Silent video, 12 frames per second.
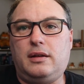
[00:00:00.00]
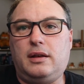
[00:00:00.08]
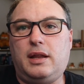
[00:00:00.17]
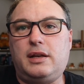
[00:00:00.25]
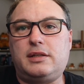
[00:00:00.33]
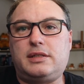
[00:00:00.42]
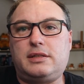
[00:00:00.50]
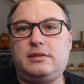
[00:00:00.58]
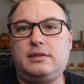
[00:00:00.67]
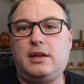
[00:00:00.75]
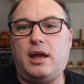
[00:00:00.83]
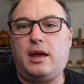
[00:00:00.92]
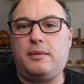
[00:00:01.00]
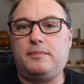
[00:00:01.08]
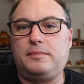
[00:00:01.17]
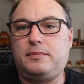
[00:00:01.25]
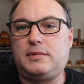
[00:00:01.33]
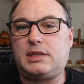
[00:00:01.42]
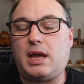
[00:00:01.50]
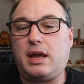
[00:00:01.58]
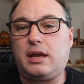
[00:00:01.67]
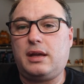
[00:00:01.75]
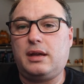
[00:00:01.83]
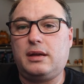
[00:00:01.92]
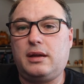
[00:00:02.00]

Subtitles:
Linus Tech,